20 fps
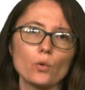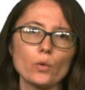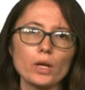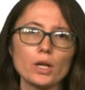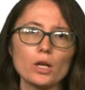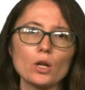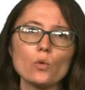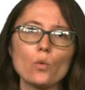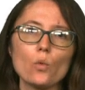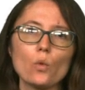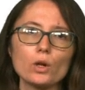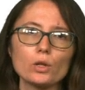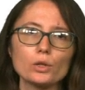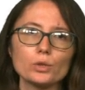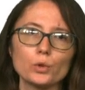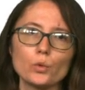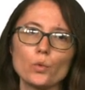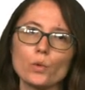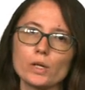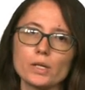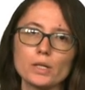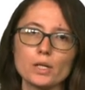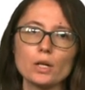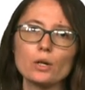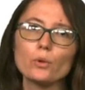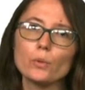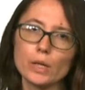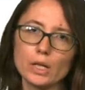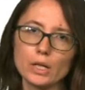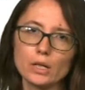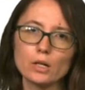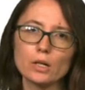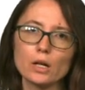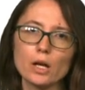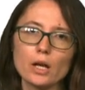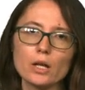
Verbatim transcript: we can work towards a greener